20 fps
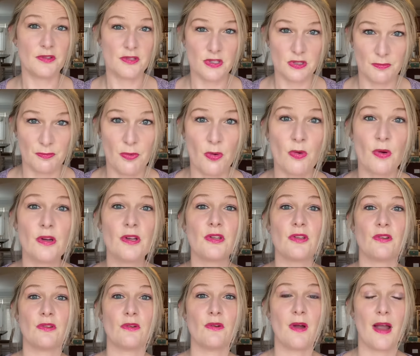support
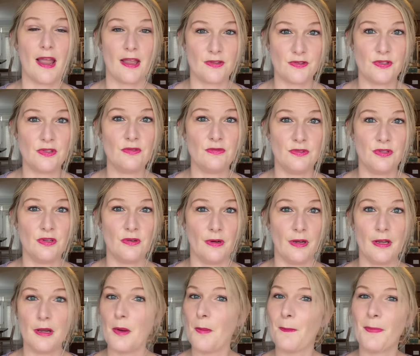you as you do
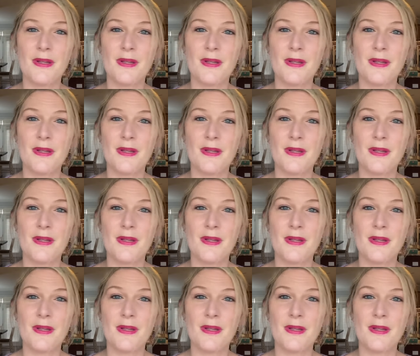it,